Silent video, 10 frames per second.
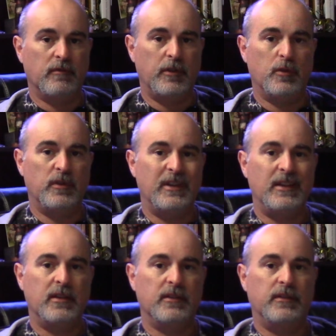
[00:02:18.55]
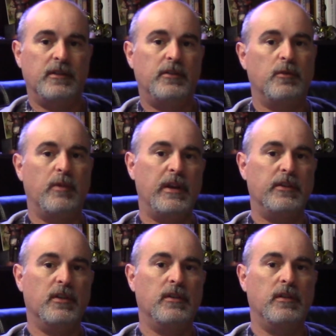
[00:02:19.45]
unique
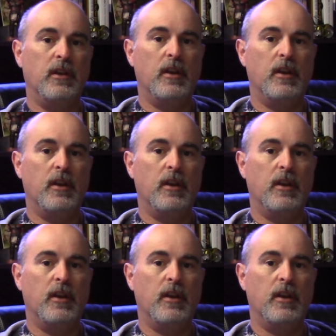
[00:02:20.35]
situation,